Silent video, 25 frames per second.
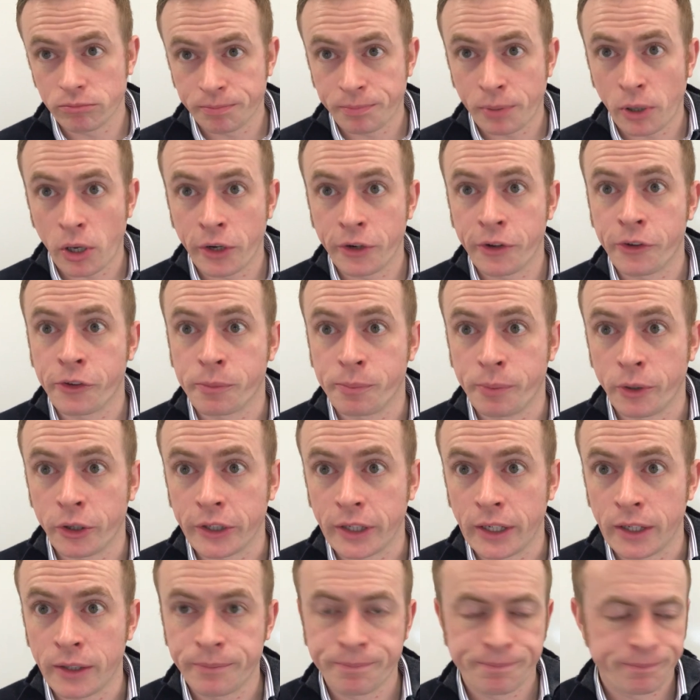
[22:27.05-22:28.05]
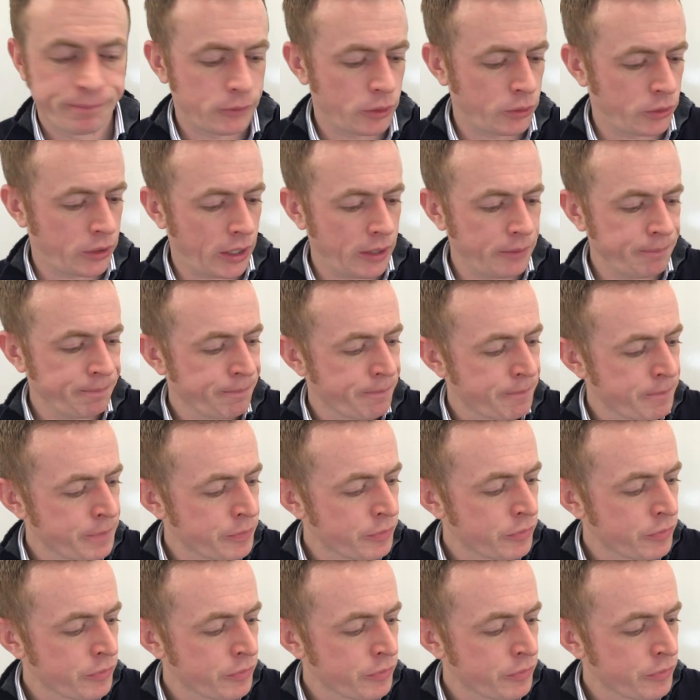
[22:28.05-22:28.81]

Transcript: partner's body, okay?